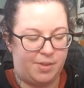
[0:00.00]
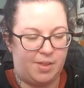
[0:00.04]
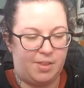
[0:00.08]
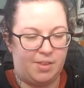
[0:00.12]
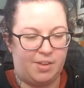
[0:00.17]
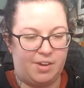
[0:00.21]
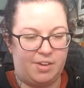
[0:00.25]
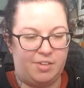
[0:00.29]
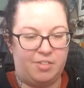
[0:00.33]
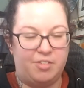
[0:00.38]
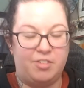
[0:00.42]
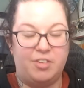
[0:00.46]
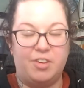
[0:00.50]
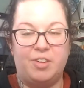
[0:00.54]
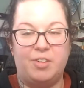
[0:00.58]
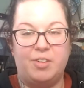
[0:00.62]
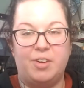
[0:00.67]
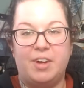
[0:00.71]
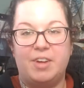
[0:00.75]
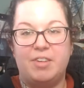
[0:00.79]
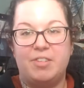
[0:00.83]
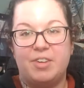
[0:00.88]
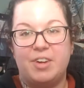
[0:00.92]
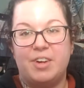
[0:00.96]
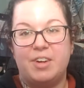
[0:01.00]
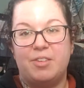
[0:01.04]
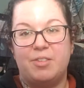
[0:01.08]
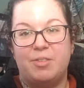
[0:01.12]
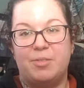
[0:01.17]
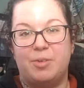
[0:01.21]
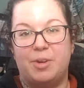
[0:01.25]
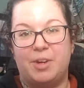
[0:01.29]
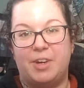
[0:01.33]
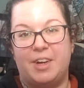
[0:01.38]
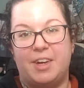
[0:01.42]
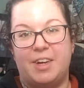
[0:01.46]
And then I'll see you guys next
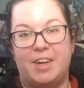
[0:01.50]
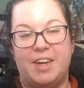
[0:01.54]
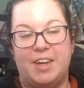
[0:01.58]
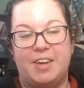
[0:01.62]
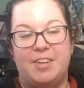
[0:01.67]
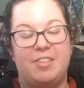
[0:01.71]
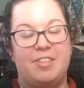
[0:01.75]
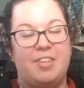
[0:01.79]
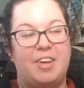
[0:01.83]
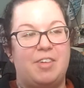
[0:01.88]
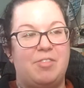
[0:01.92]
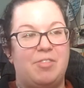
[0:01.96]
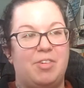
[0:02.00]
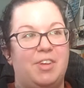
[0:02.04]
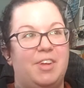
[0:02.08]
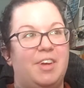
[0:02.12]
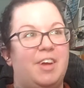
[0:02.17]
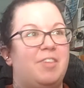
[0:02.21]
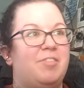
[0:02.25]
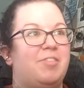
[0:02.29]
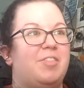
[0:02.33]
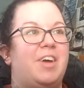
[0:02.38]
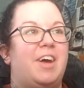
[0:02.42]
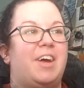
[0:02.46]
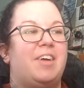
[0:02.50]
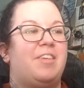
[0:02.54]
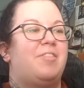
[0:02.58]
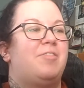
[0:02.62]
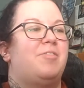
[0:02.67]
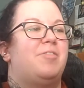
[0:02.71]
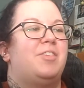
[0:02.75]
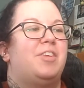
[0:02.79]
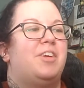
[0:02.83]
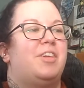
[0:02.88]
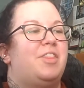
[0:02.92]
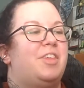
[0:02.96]
week, I guess. I have
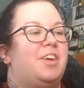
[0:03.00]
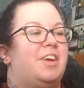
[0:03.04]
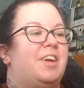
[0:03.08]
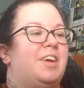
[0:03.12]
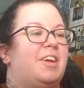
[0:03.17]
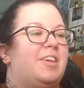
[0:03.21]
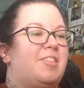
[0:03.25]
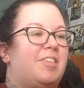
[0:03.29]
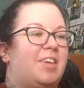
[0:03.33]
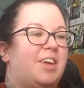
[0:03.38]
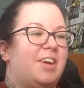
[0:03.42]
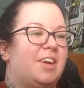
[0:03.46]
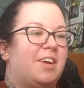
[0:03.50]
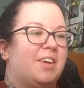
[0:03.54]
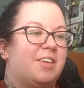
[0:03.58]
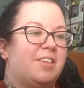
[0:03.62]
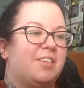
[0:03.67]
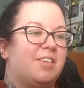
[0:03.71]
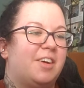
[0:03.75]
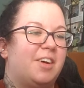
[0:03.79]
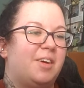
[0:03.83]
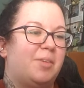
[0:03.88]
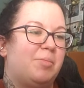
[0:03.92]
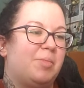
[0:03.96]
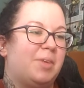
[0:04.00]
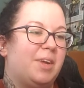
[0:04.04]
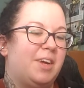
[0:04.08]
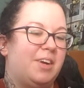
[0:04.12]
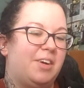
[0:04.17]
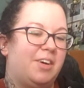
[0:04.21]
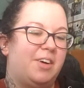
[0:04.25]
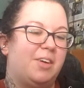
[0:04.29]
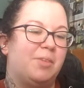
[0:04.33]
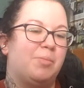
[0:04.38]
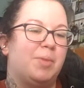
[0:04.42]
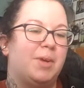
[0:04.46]
nothing exciting to
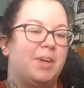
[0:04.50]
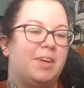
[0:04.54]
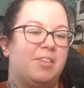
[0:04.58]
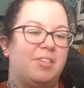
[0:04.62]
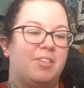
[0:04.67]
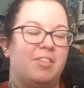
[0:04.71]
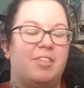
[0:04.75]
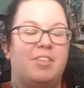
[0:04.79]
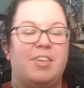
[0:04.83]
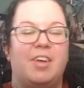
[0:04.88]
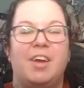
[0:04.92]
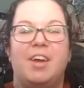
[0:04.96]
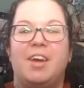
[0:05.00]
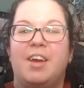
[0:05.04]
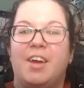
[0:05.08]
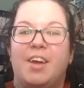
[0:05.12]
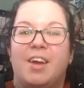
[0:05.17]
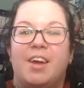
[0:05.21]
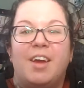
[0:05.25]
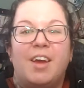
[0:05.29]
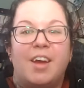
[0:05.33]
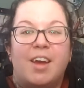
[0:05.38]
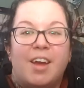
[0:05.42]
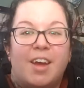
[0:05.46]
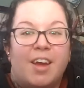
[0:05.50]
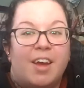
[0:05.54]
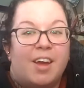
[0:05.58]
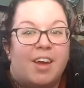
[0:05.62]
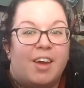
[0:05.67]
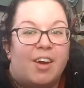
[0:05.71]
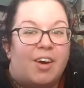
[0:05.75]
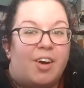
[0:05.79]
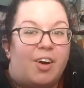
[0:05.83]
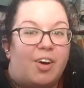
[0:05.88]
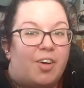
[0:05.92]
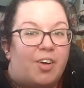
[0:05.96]
update on, because
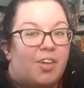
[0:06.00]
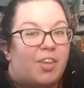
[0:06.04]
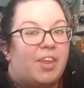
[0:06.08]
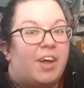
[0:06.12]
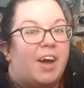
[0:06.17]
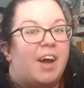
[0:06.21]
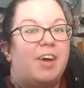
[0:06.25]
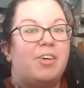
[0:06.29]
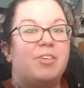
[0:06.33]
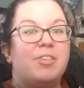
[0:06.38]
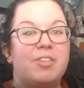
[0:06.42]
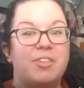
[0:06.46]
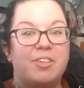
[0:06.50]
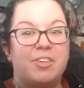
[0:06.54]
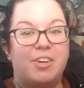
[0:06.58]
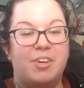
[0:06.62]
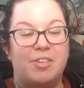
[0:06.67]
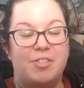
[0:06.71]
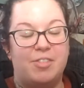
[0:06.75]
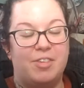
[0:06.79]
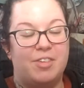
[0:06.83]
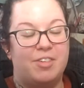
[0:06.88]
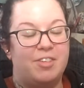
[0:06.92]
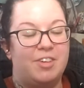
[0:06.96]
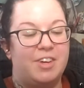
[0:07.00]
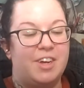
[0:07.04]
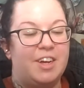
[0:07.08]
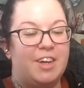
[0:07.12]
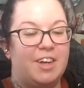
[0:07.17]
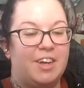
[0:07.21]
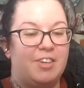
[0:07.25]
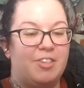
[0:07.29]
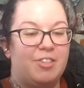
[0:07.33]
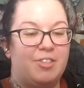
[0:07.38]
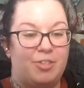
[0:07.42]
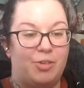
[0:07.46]
all the house stuff is
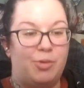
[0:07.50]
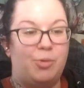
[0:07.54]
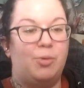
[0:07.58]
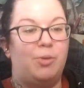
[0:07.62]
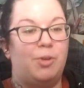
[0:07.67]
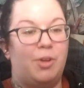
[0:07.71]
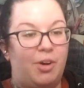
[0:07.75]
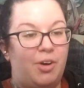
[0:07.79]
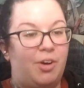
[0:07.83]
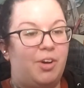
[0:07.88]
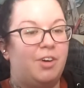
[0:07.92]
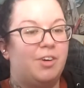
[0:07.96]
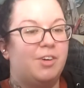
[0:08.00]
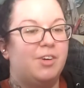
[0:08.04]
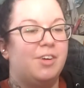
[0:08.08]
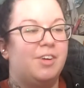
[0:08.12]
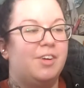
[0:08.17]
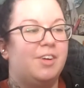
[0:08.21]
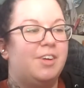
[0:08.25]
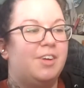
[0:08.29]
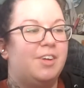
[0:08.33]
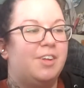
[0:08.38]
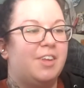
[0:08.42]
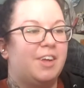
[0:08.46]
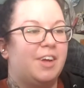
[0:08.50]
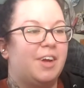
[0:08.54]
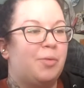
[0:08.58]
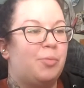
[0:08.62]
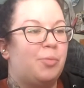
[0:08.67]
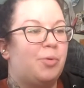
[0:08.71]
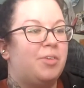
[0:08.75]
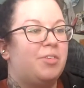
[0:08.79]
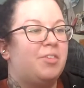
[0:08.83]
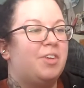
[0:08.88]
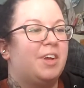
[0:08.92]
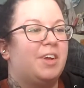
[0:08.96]
taking so long. Like, I
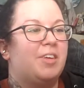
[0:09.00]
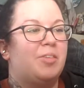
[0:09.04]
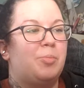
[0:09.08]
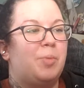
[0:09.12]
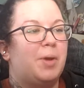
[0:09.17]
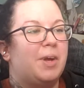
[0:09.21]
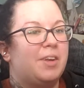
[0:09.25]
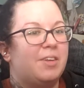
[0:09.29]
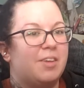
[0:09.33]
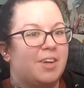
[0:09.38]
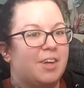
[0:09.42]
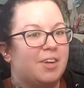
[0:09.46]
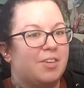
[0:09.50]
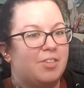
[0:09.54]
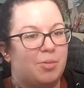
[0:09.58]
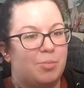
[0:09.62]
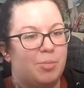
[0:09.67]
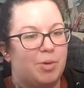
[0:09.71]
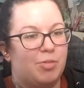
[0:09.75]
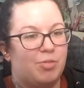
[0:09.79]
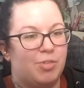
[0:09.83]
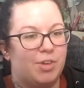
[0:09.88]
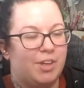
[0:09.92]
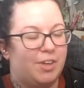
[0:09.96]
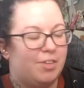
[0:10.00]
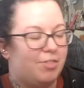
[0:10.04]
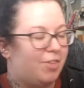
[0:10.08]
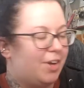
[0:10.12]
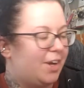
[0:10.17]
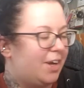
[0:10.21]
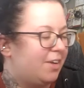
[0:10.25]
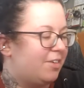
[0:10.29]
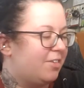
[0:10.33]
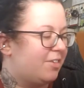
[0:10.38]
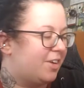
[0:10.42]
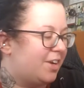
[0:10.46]
wasn't expecting it to be really
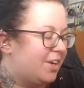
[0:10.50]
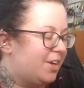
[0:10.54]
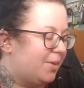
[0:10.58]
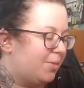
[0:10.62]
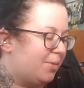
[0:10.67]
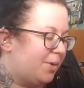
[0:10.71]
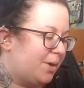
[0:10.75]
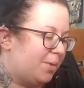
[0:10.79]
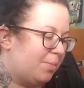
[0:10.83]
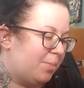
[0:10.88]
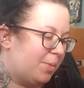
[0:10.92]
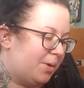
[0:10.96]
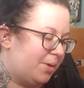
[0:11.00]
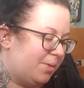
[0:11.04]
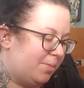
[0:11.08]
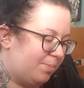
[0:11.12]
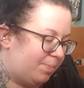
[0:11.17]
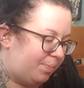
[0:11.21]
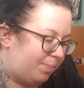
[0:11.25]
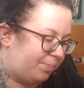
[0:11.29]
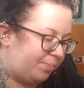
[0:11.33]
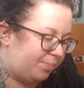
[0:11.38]
fast anyway, but